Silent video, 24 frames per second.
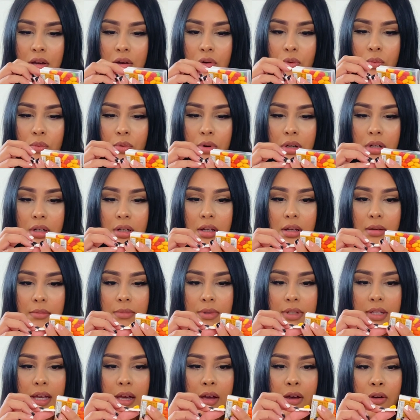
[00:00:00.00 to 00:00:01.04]
one
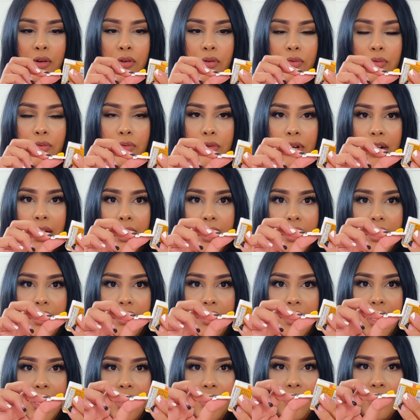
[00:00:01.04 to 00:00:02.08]
comes out right
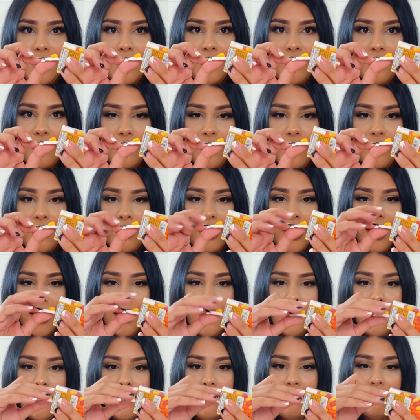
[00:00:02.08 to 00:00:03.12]
in that little
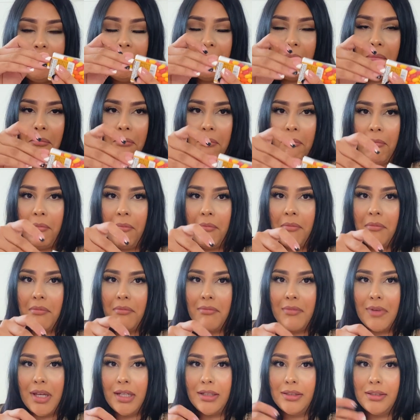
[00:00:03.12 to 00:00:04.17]
thing.
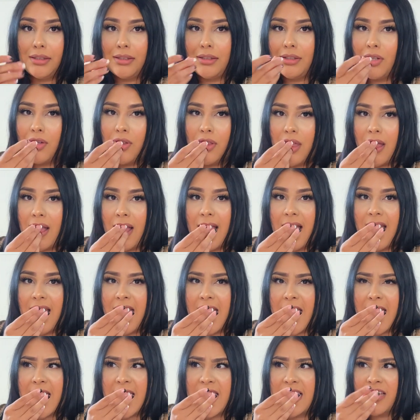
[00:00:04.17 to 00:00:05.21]
I didn't know that
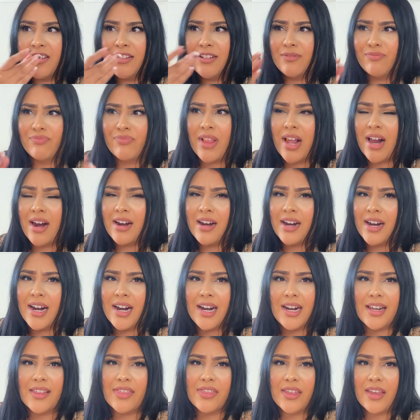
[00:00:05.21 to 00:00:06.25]
until
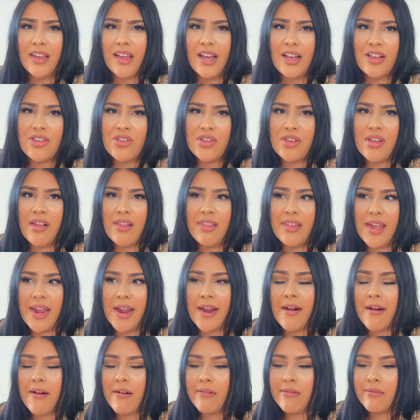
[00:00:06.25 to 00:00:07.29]
I think I saw
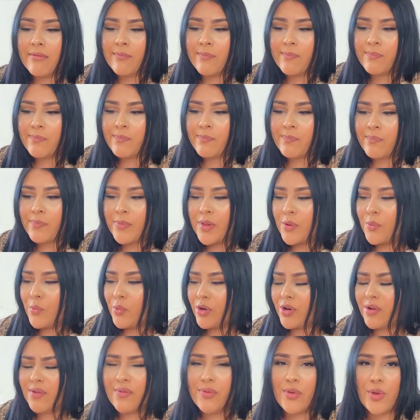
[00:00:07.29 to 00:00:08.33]
like
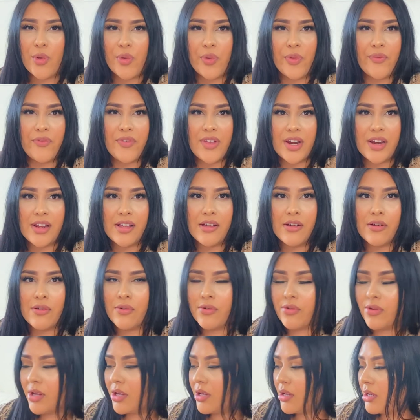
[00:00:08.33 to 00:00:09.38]
one of those
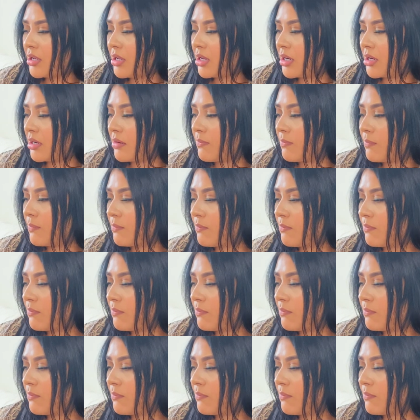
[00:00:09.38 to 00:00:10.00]
videos on